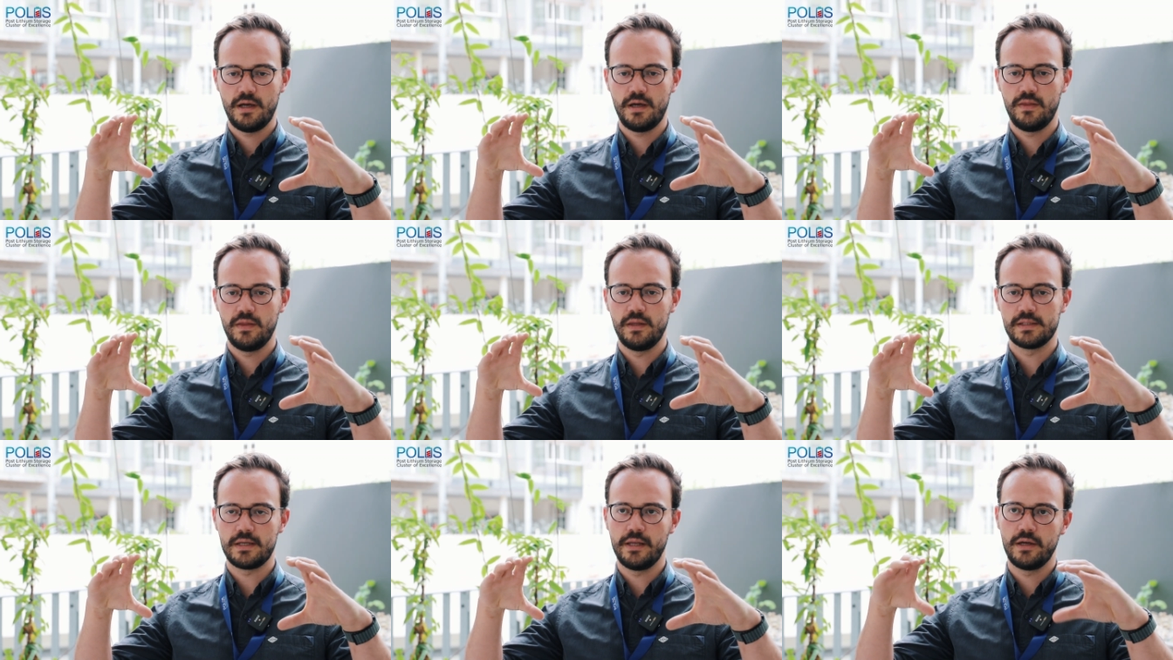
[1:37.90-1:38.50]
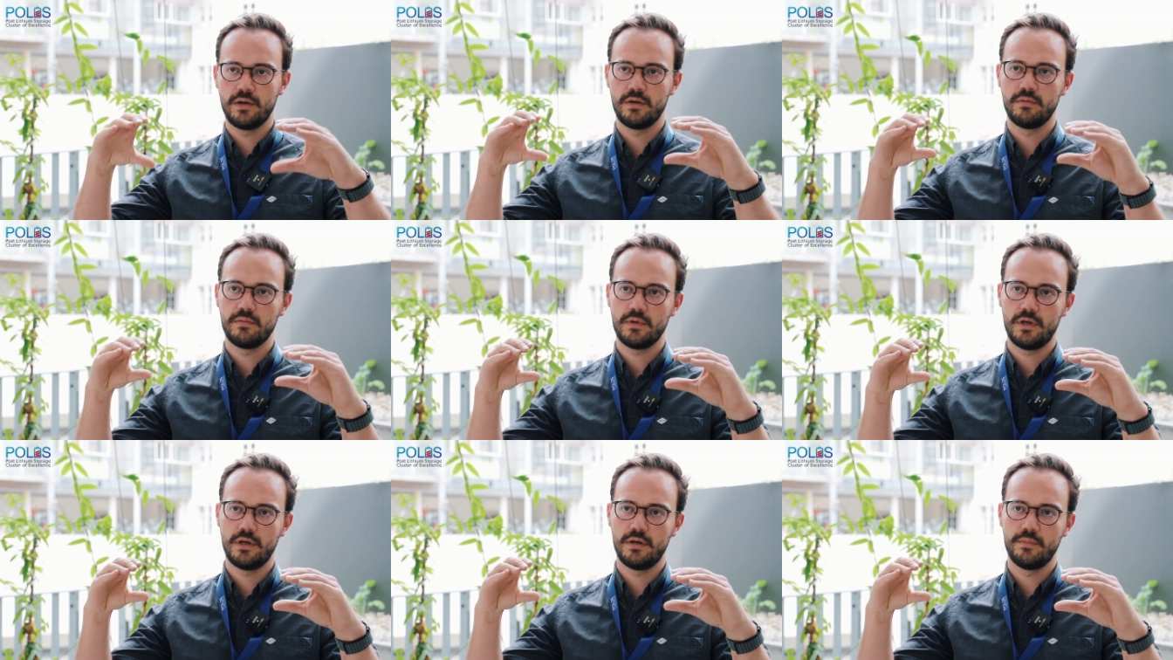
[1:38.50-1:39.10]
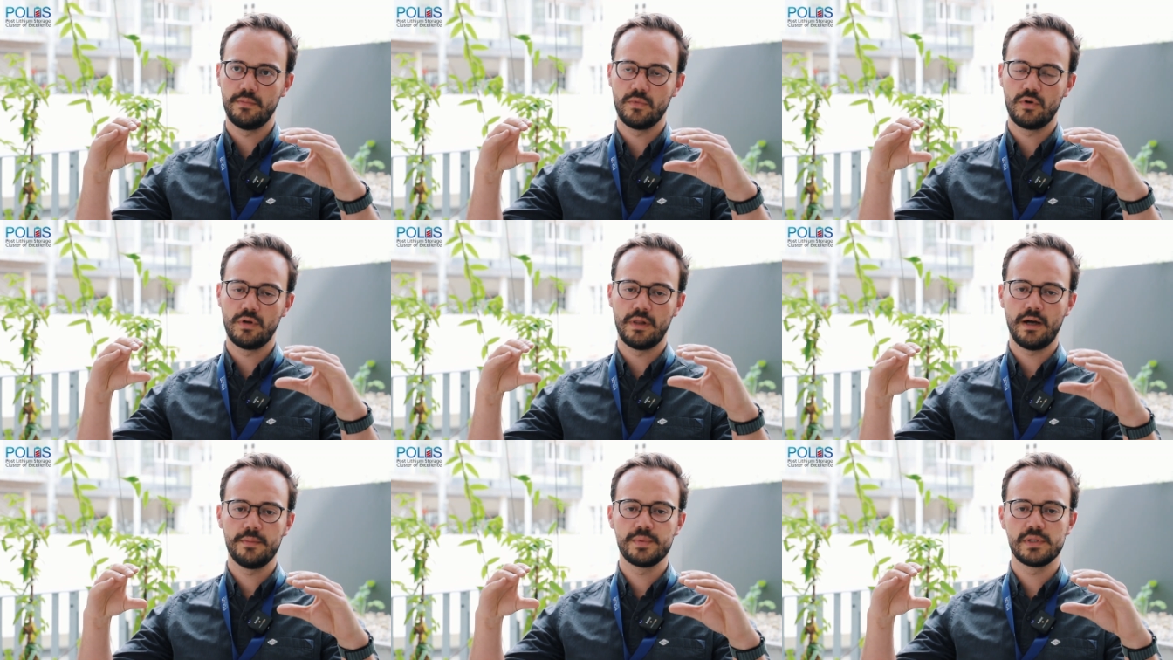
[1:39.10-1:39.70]
and this layer um,
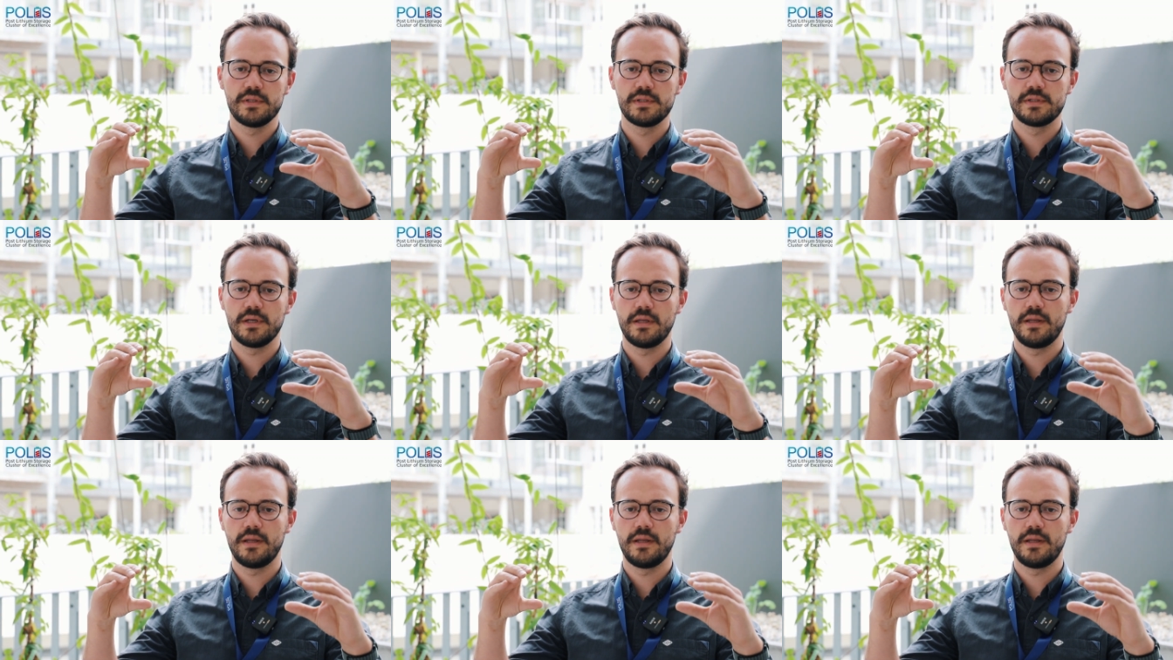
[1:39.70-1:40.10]
collapses.